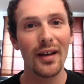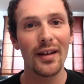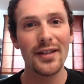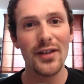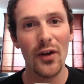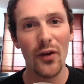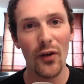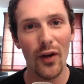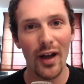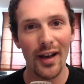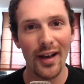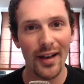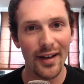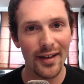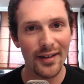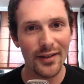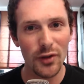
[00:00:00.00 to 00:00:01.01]
So
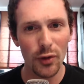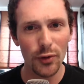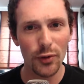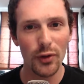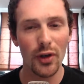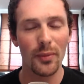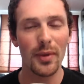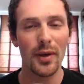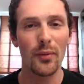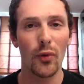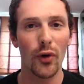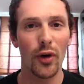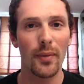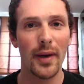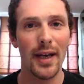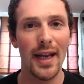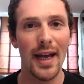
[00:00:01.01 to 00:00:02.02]
I'll talk to you a bit
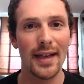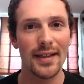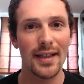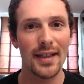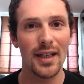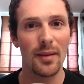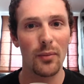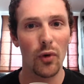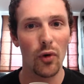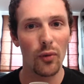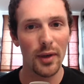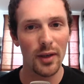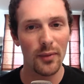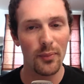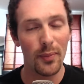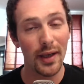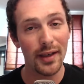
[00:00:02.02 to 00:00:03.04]
more about that in a
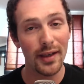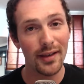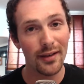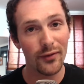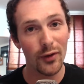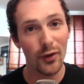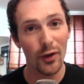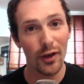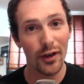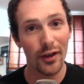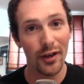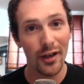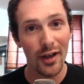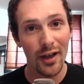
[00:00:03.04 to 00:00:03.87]
moment, but if you are